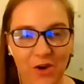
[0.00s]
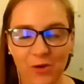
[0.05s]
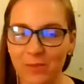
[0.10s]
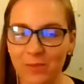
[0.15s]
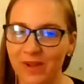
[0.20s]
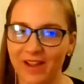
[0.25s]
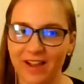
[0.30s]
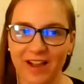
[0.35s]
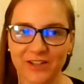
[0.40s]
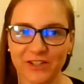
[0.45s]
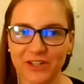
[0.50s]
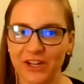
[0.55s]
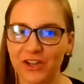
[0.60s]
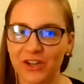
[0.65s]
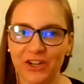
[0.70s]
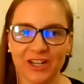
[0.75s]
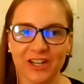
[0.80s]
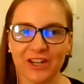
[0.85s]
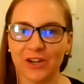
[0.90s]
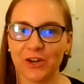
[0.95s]
Oh my gosh, I
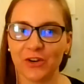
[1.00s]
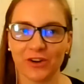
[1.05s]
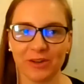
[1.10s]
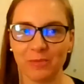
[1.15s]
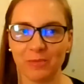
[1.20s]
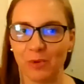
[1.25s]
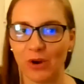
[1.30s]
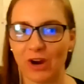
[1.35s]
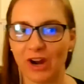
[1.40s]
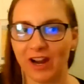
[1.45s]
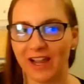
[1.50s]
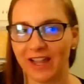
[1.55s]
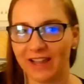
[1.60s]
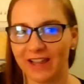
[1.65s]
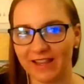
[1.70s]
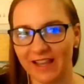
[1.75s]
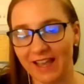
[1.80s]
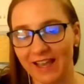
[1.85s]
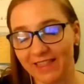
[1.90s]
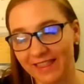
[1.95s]
couldn't agree more. And
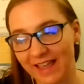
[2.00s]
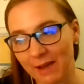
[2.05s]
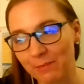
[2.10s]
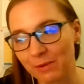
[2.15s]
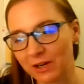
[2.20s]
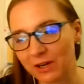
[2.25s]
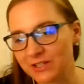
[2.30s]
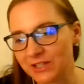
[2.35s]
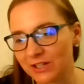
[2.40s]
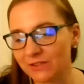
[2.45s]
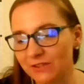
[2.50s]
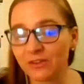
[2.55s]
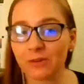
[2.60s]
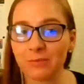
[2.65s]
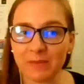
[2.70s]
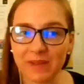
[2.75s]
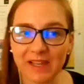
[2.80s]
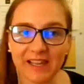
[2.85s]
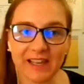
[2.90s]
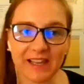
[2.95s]
that person for
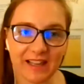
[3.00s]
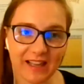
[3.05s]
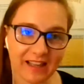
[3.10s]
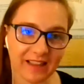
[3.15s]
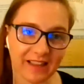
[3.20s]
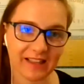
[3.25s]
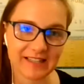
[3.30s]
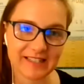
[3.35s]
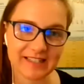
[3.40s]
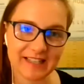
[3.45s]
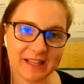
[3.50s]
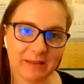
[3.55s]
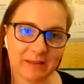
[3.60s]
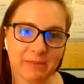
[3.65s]
me, at least in the